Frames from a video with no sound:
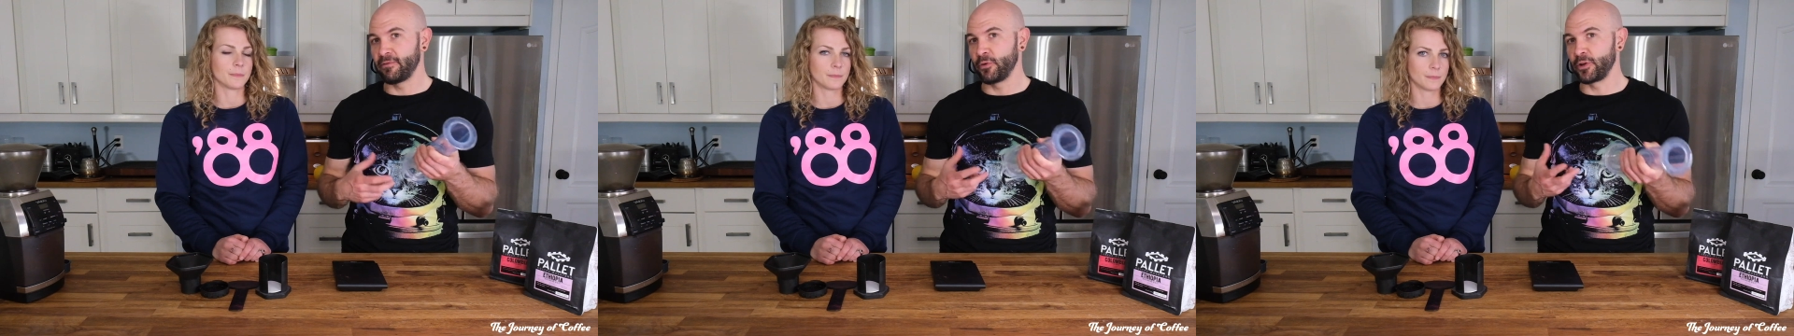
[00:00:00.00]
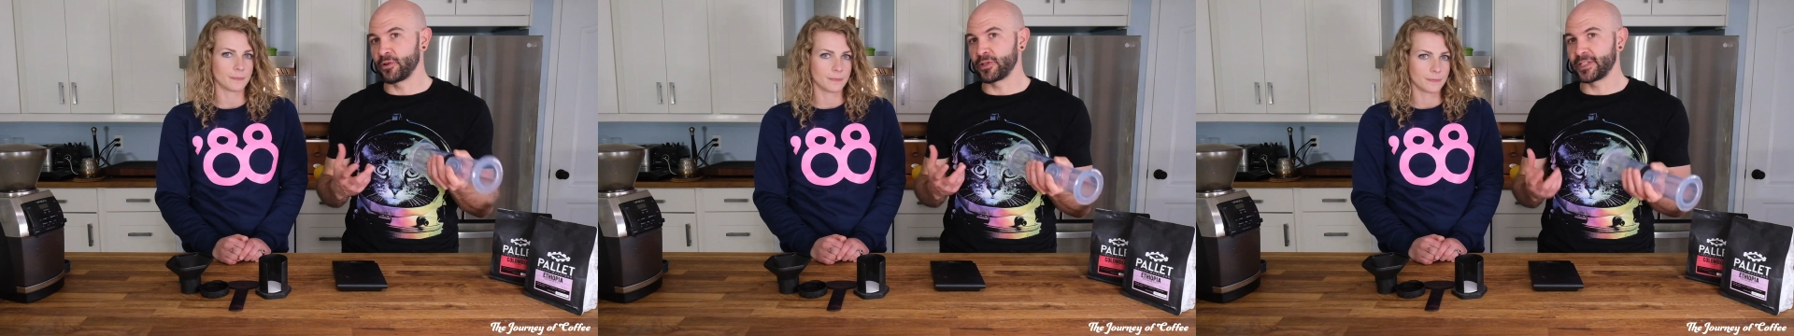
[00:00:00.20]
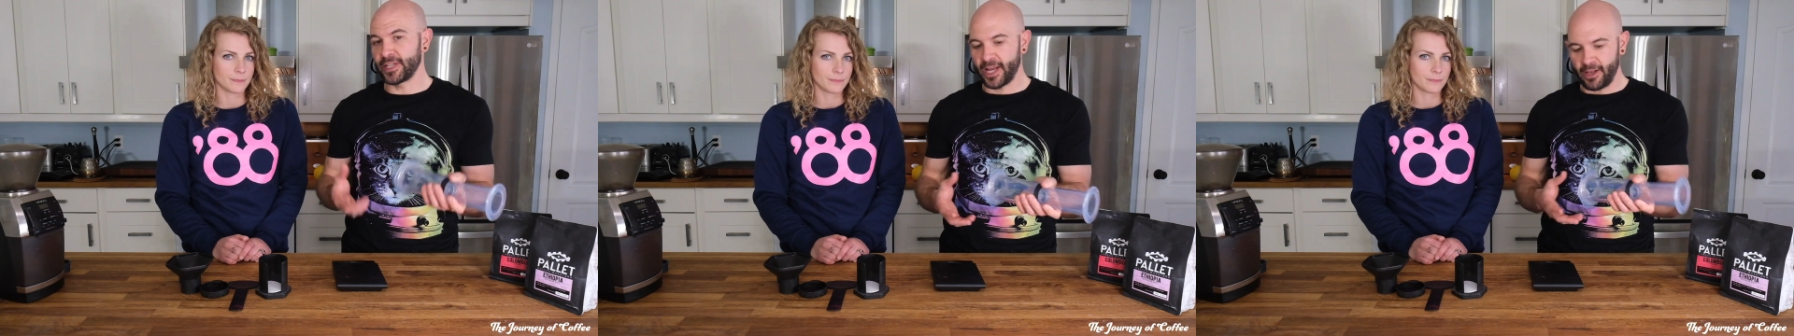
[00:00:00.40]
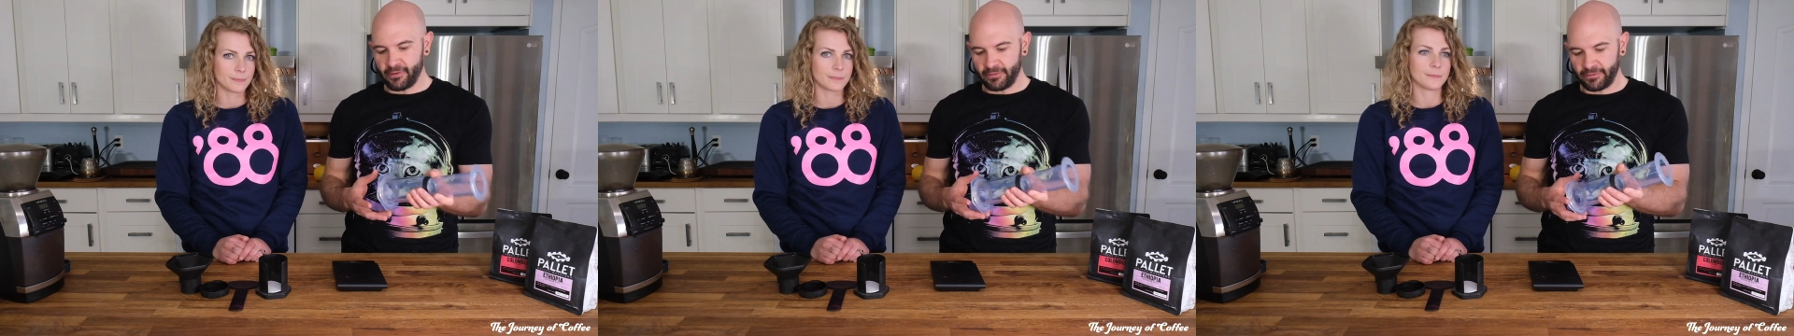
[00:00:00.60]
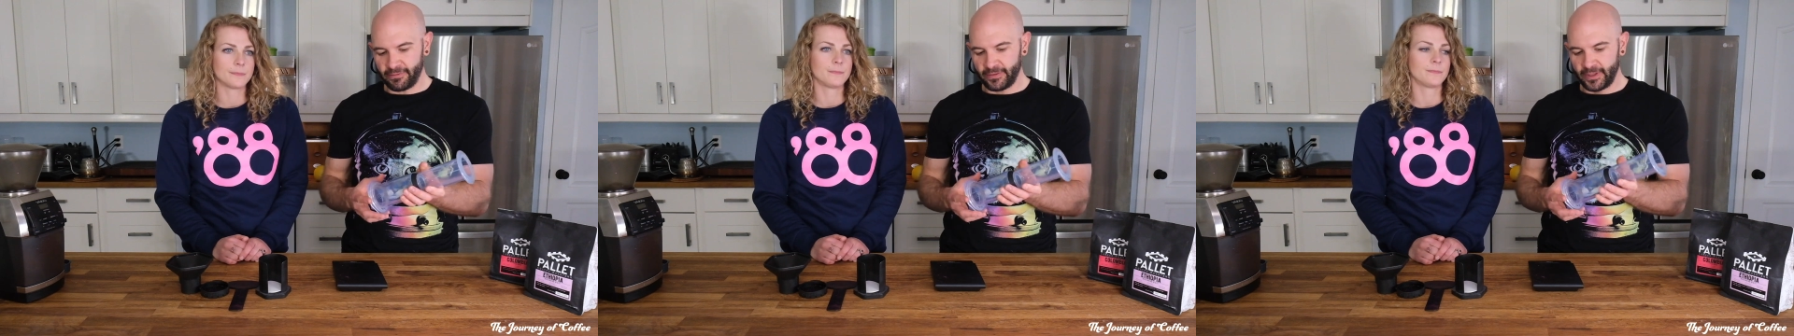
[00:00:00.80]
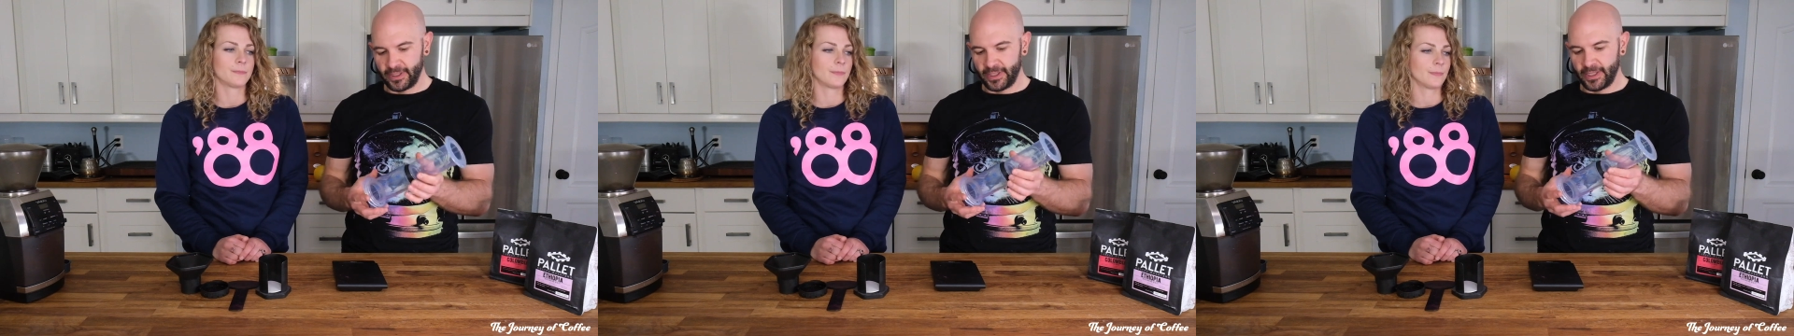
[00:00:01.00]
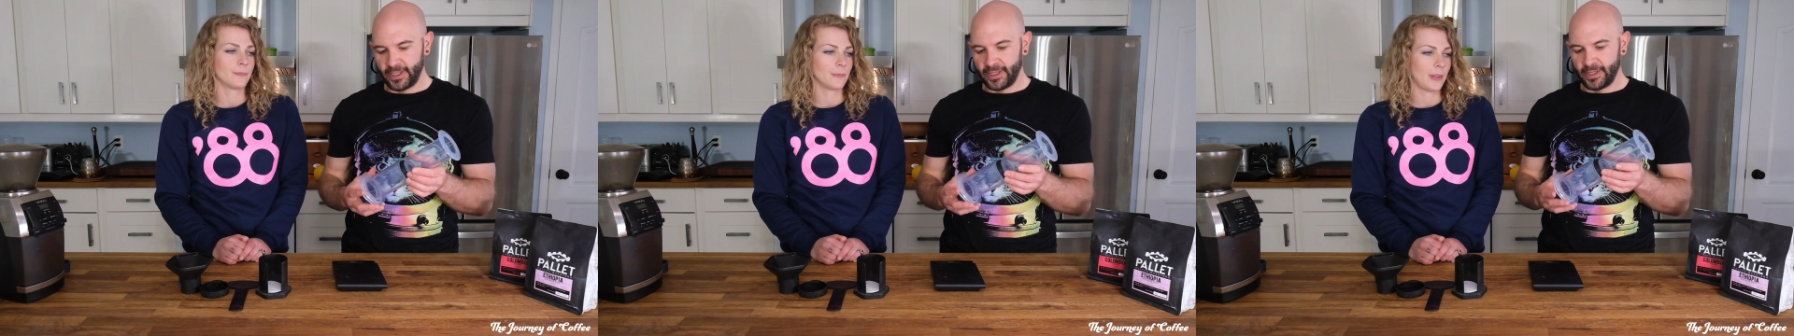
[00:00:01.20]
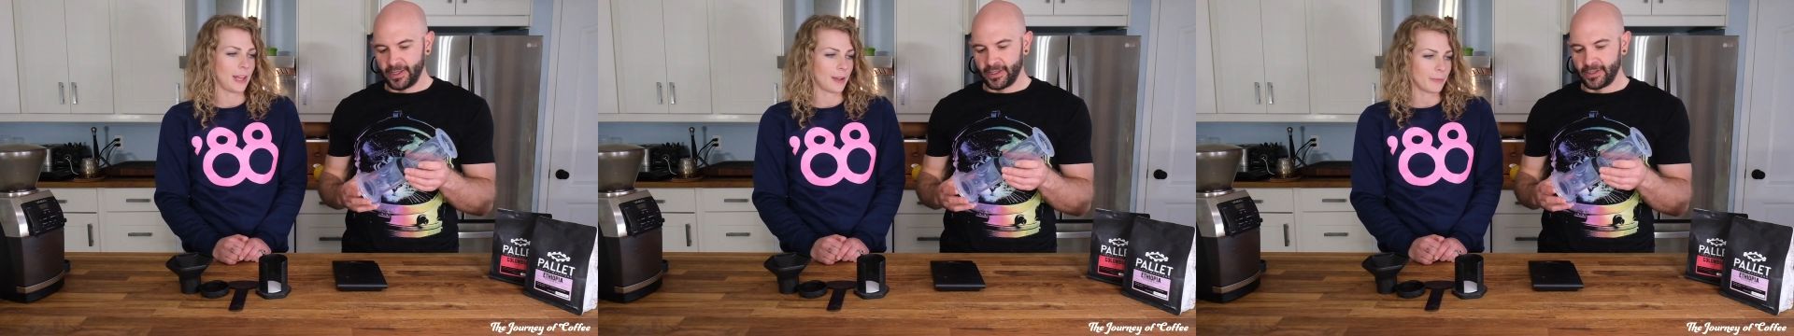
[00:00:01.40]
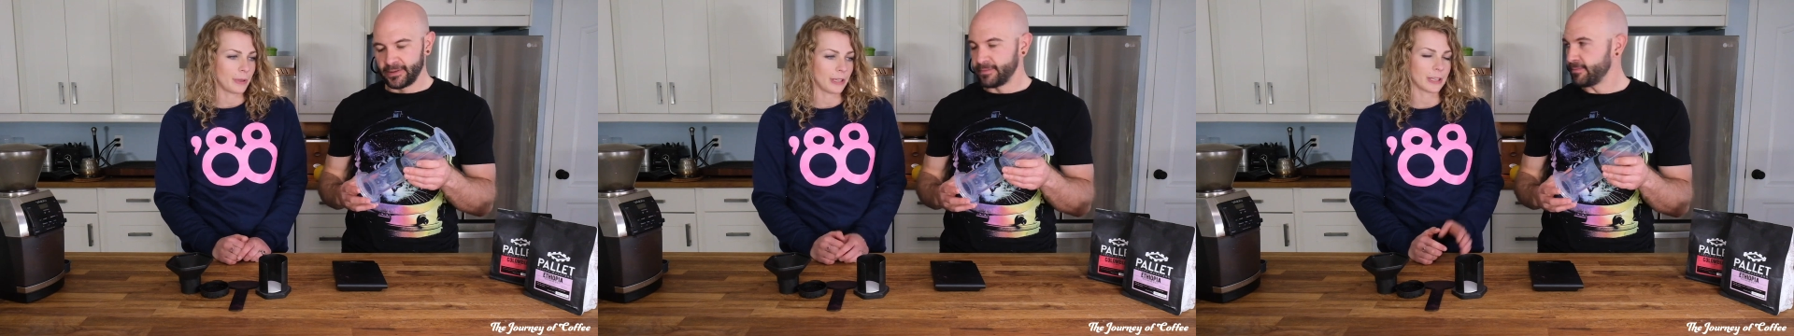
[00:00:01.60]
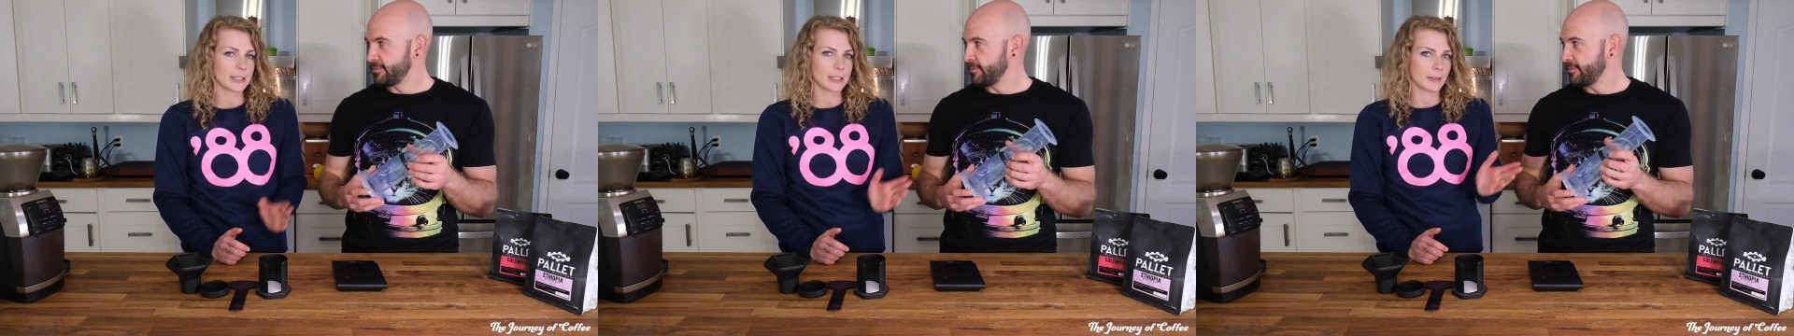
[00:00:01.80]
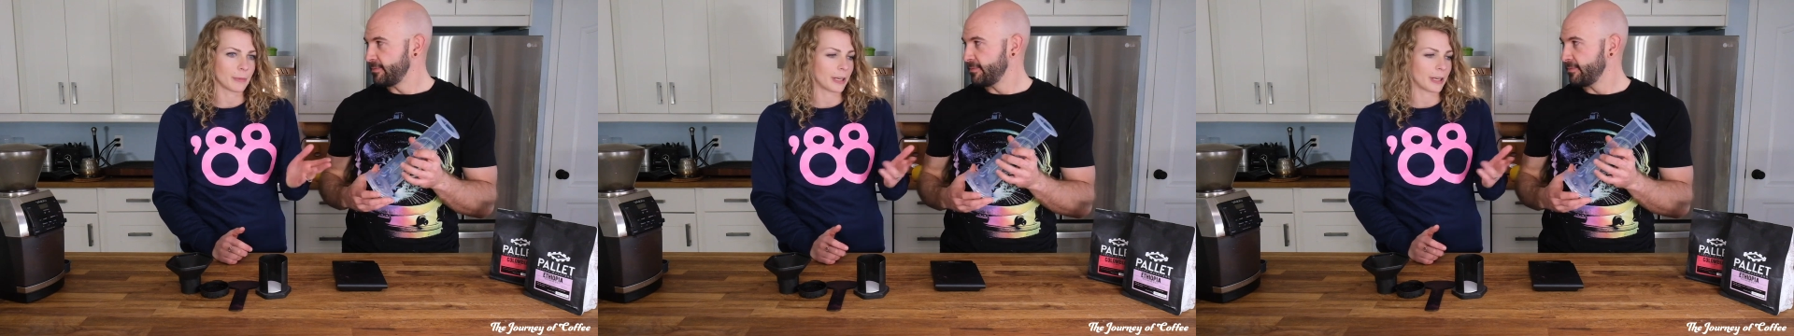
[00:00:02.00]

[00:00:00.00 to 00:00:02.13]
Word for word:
Speaker 1: for yourself.
Speaker 2: Camping, I take